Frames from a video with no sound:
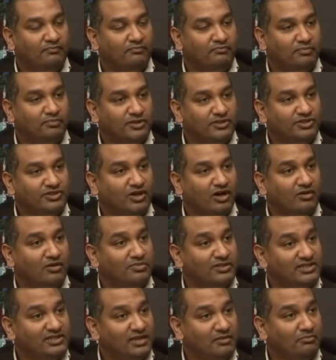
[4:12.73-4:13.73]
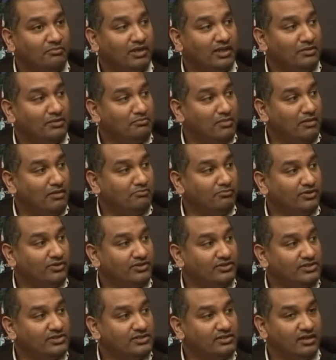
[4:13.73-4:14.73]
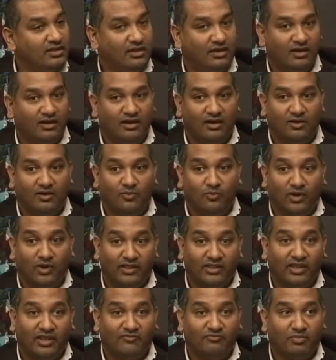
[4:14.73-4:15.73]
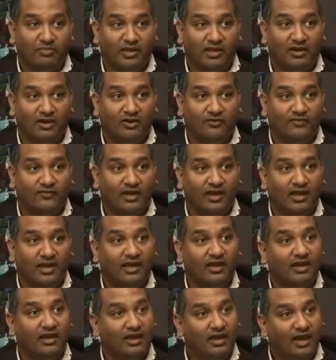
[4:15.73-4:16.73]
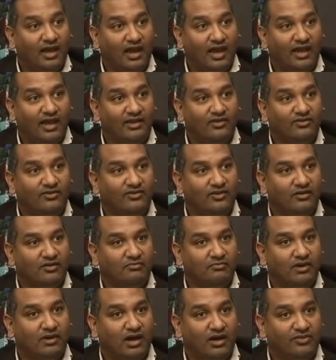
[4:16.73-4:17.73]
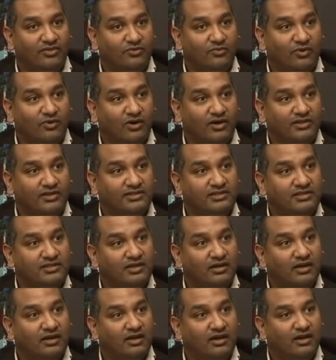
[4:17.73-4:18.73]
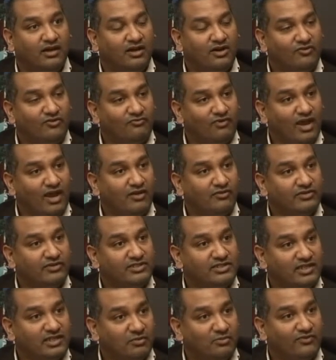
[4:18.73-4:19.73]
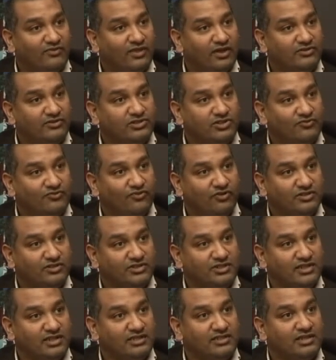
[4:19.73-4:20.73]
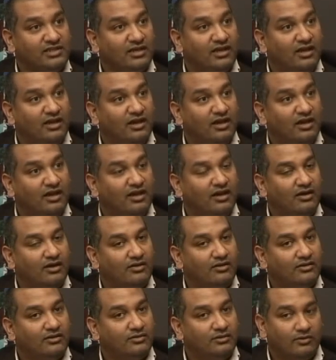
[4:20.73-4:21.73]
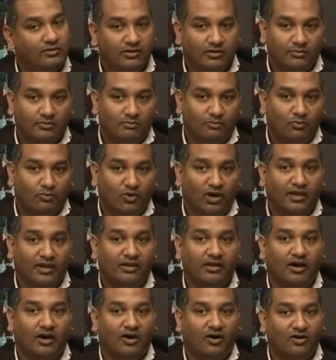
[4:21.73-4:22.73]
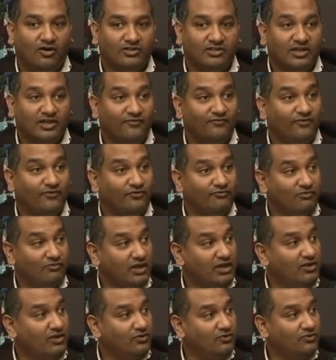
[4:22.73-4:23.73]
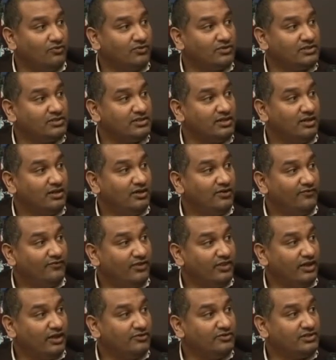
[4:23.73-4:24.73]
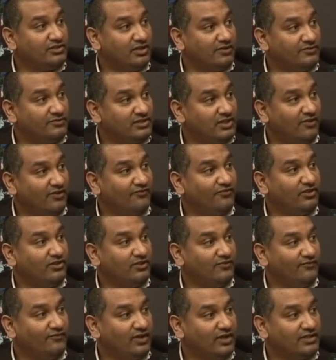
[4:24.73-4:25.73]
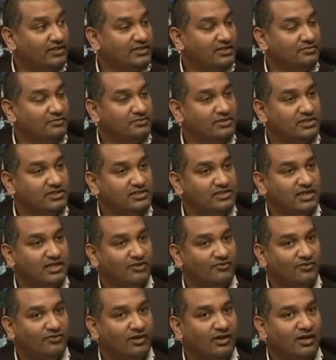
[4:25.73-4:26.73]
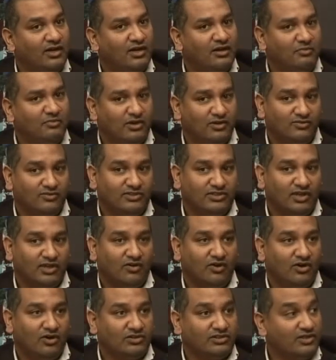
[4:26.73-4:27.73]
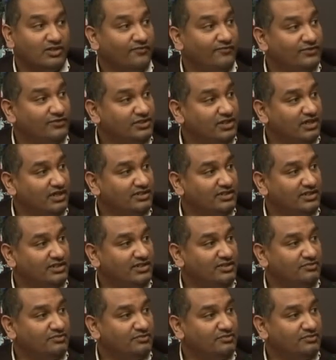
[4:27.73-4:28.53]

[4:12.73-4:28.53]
Punjab Assembly members when they've been over here and otherwise around some of those atrocities. One, asking for recourse for those that have suffered, the victims, etc., but also asking for justice,